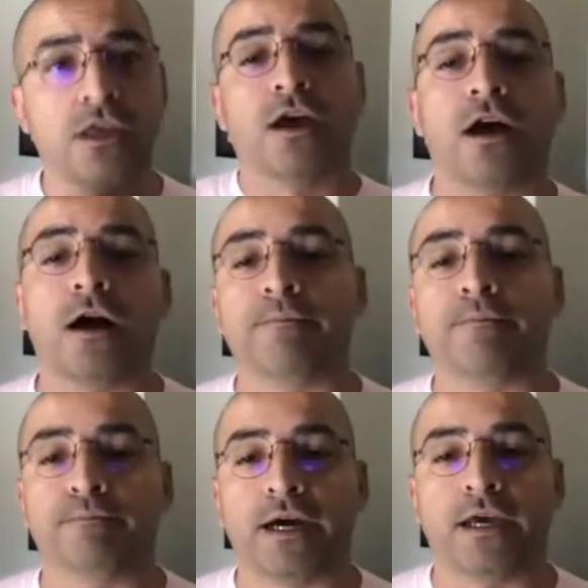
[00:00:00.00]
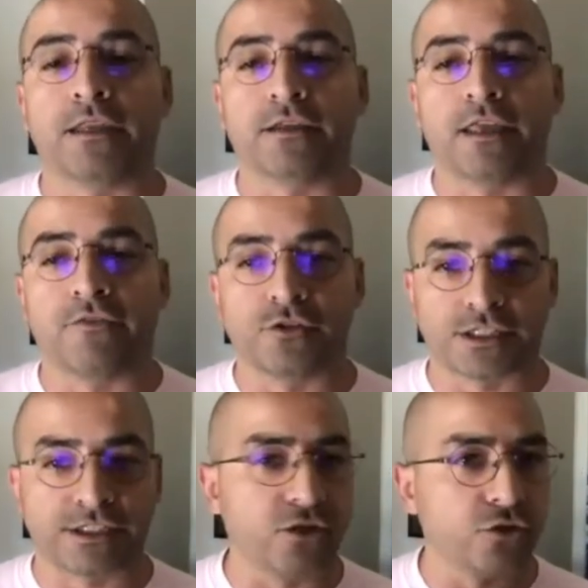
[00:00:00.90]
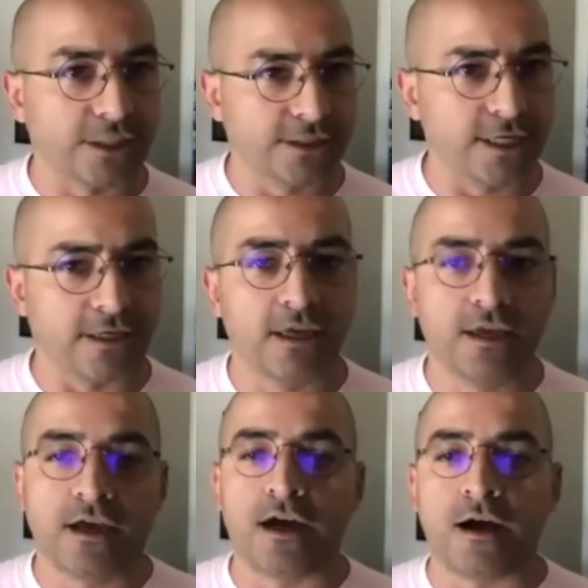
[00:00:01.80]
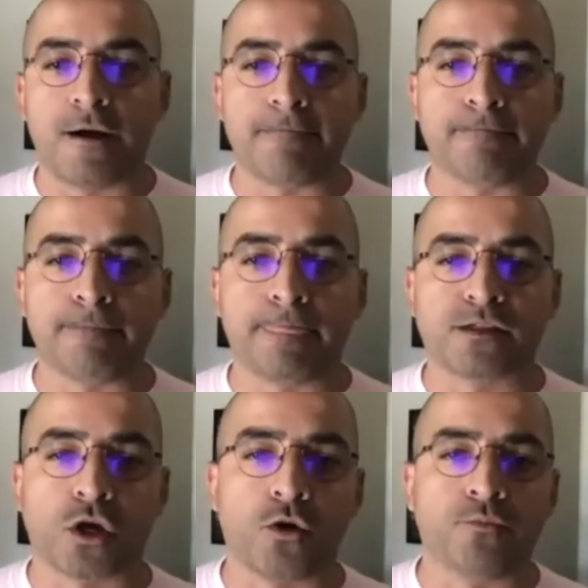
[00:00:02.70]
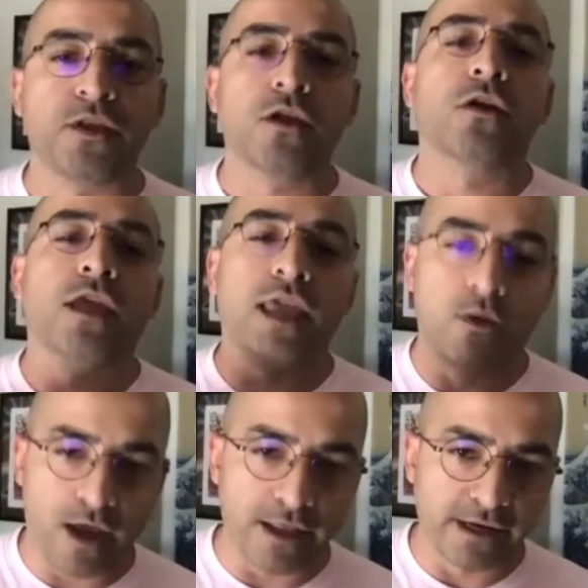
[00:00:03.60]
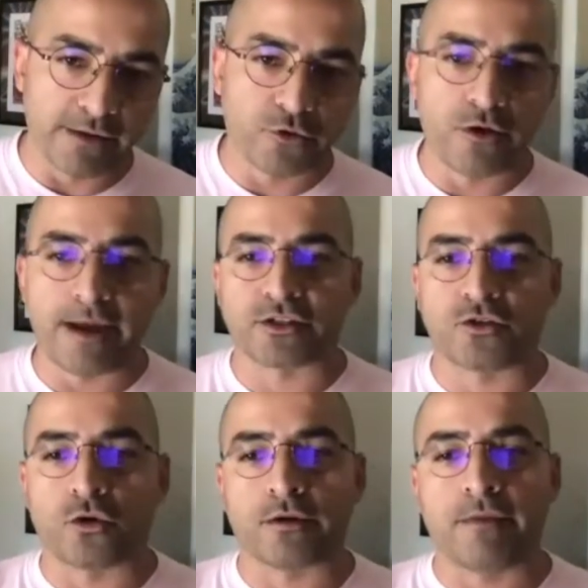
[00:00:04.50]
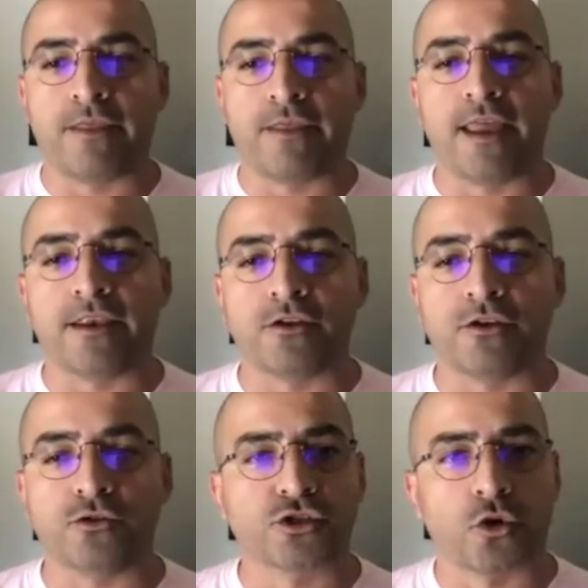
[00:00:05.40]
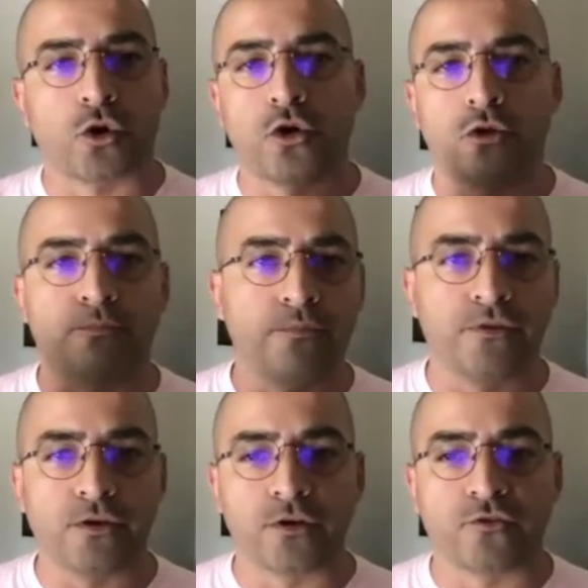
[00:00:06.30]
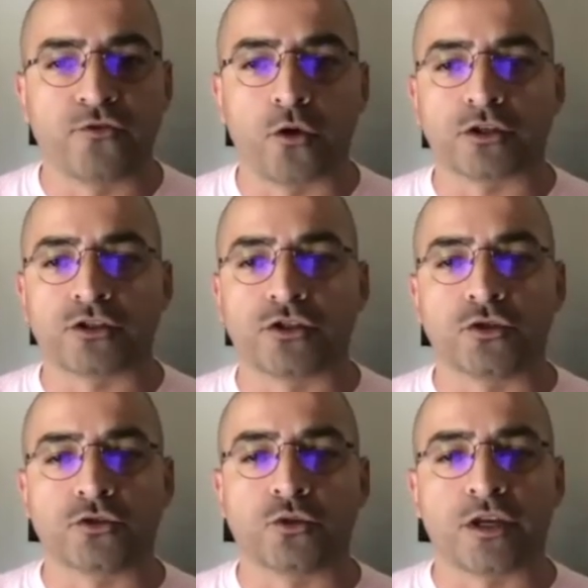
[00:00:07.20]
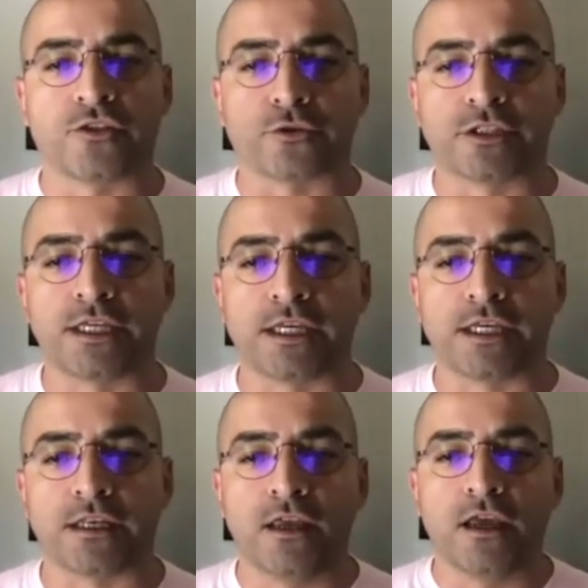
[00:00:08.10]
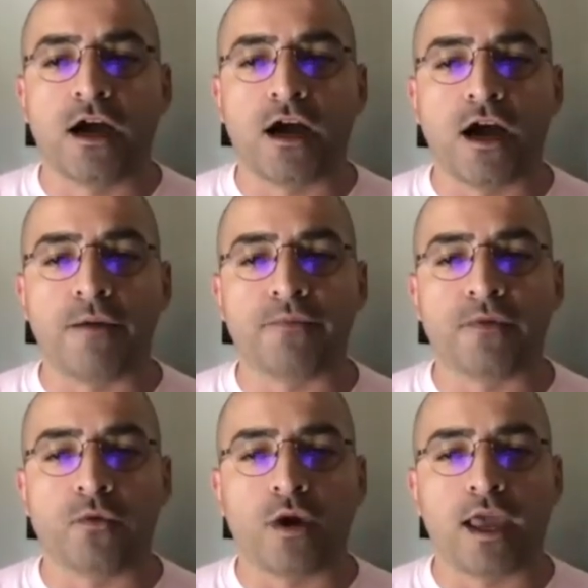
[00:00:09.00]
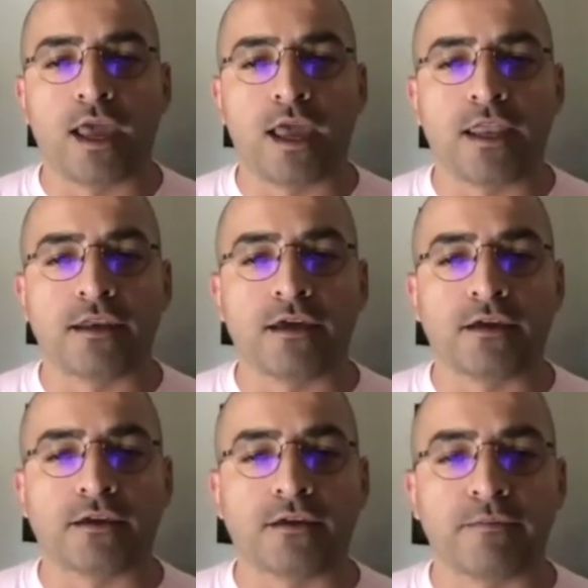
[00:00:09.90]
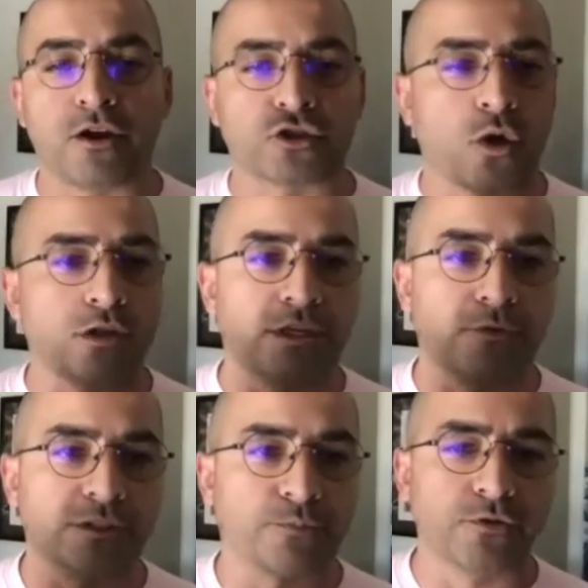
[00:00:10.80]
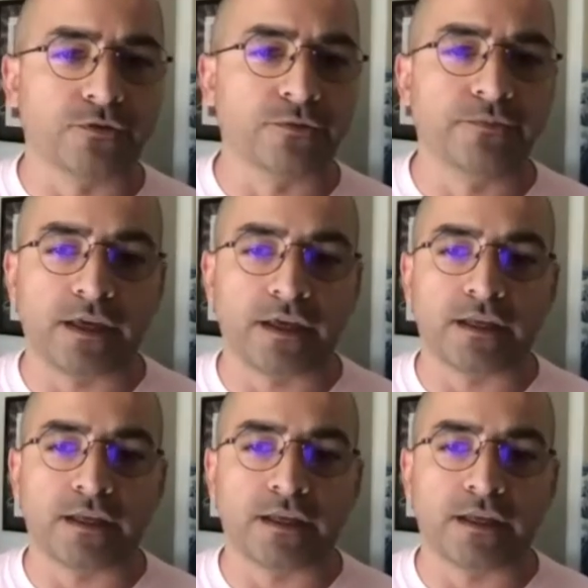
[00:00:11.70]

But if you succeed, you succeed. So it ended up going back to court, and then you scroll, forward to 2013, when marriage equality was approved in